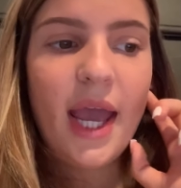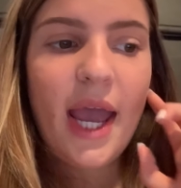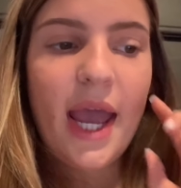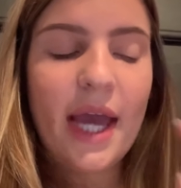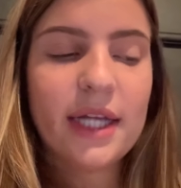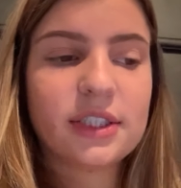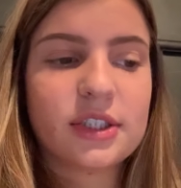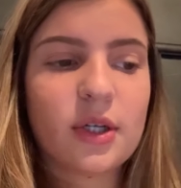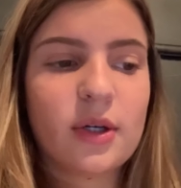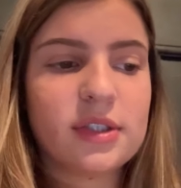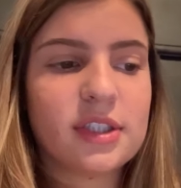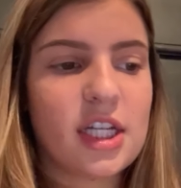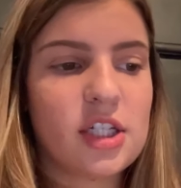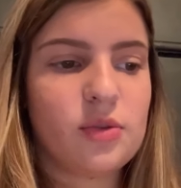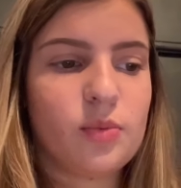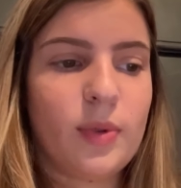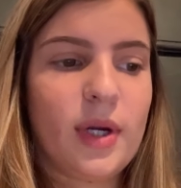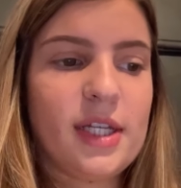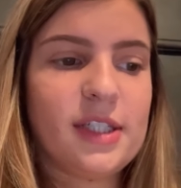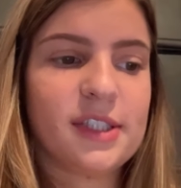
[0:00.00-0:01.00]
And so it says
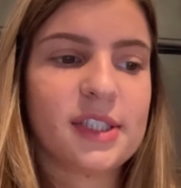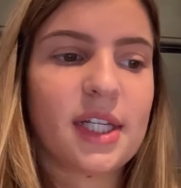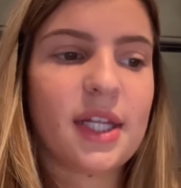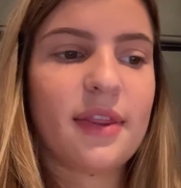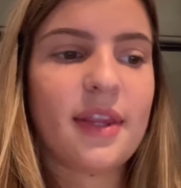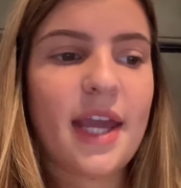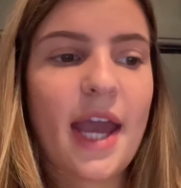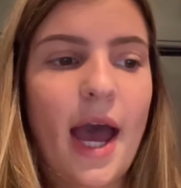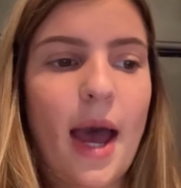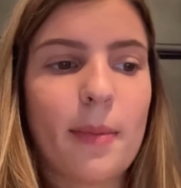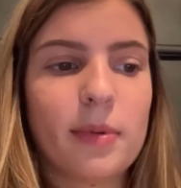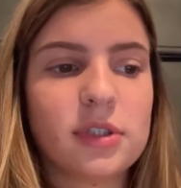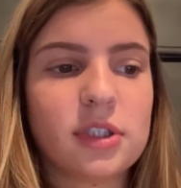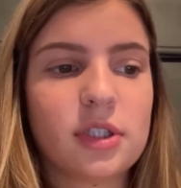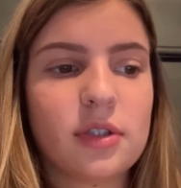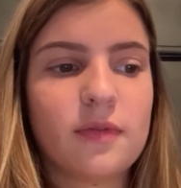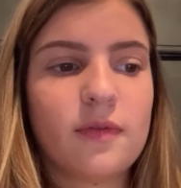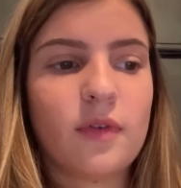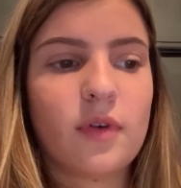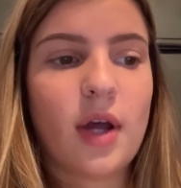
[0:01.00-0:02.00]
risk. The
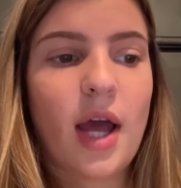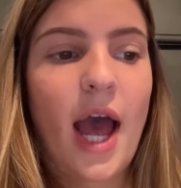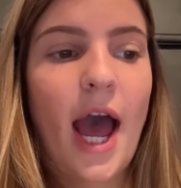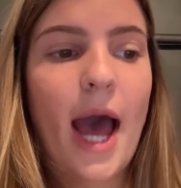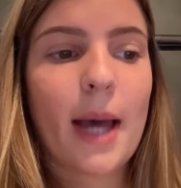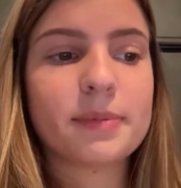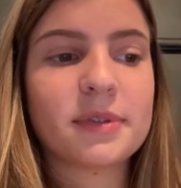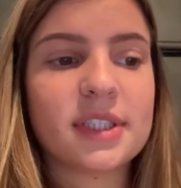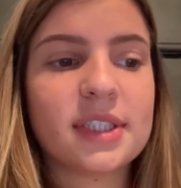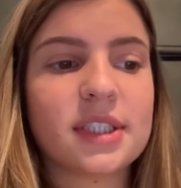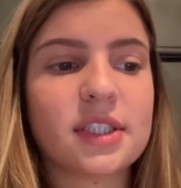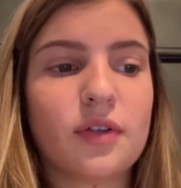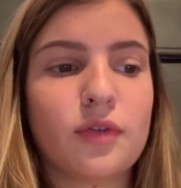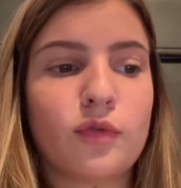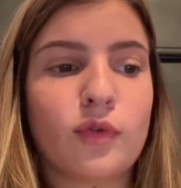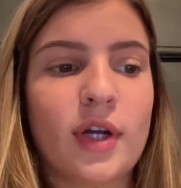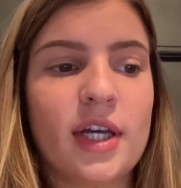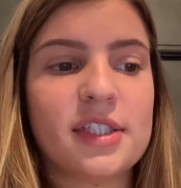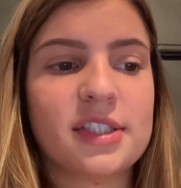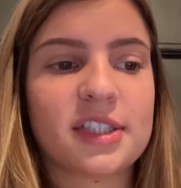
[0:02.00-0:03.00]
absence of
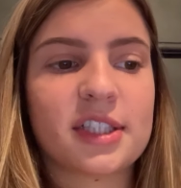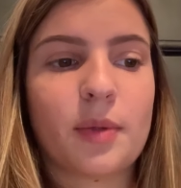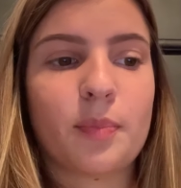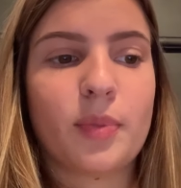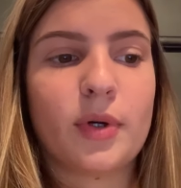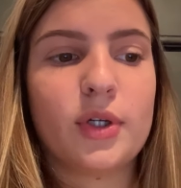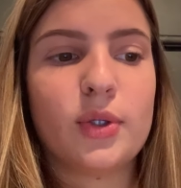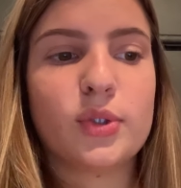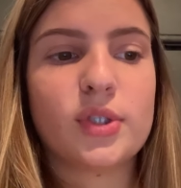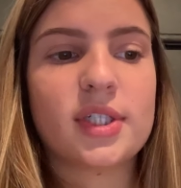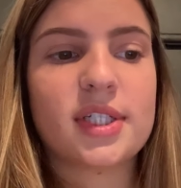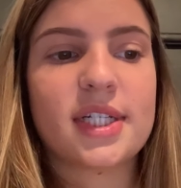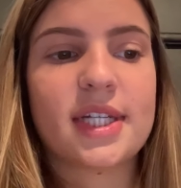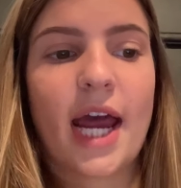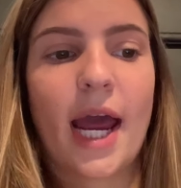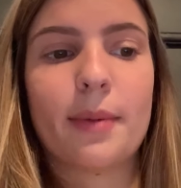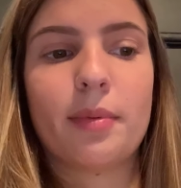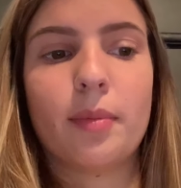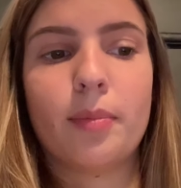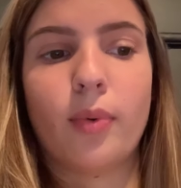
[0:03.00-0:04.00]
risk produces a
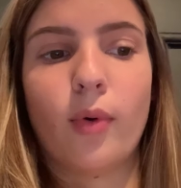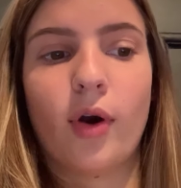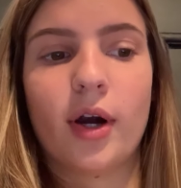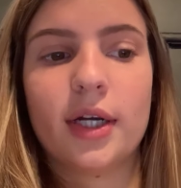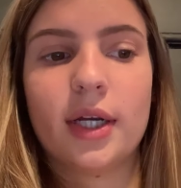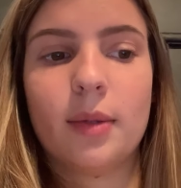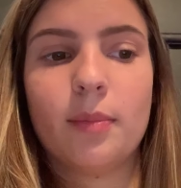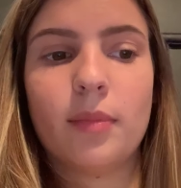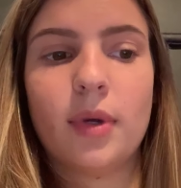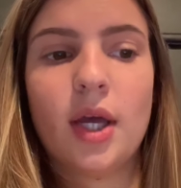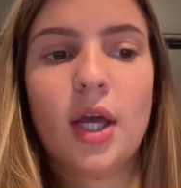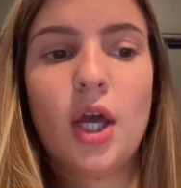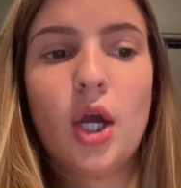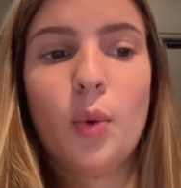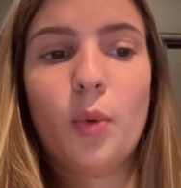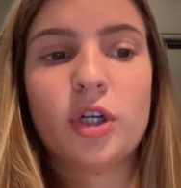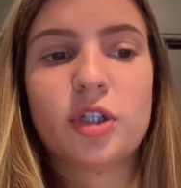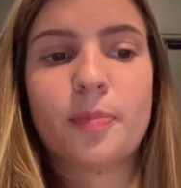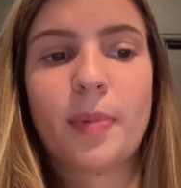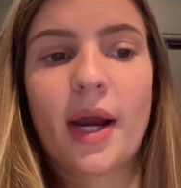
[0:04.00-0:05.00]
type of boredom,
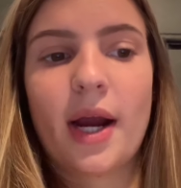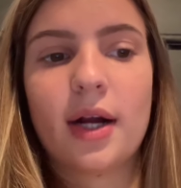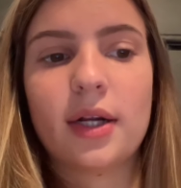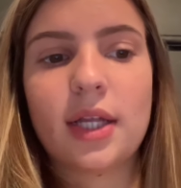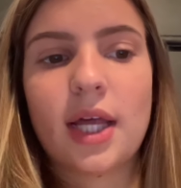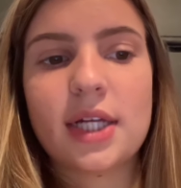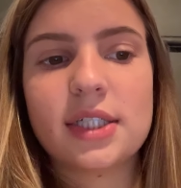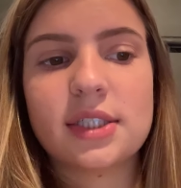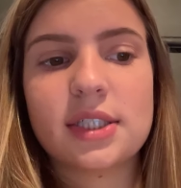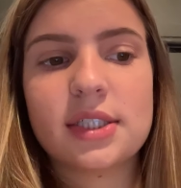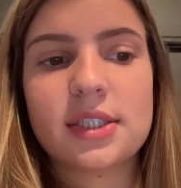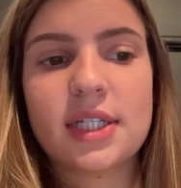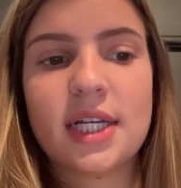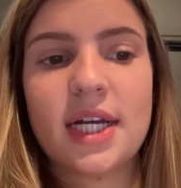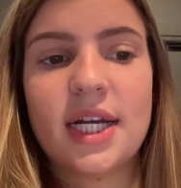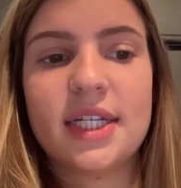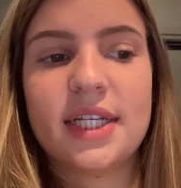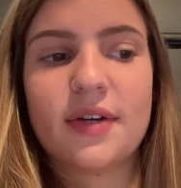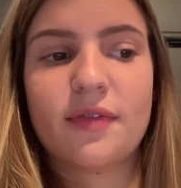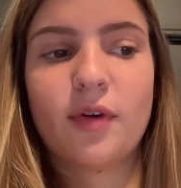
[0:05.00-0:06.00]
which paralyzes in
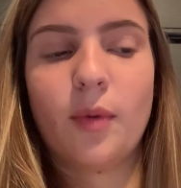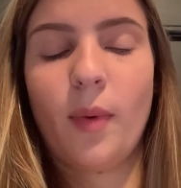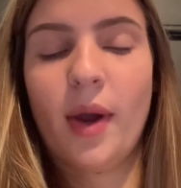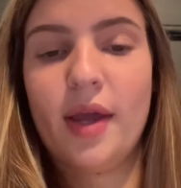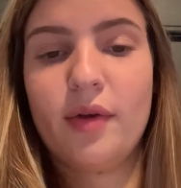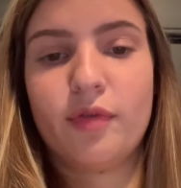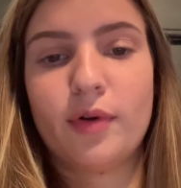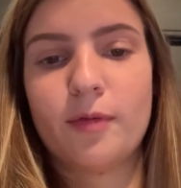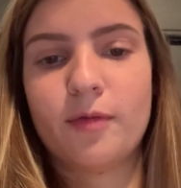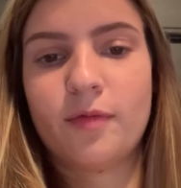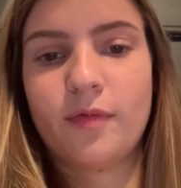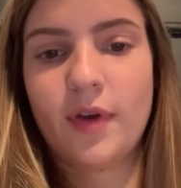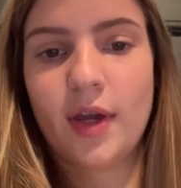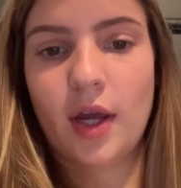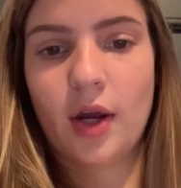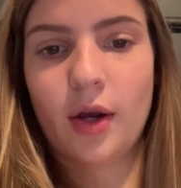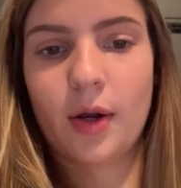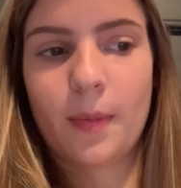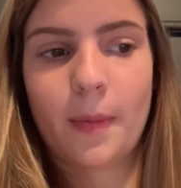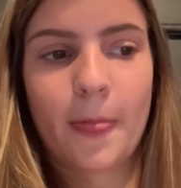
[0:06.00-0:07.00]
a different way from
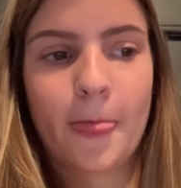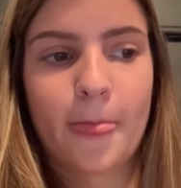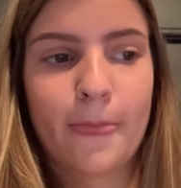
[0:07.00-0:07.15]
fear.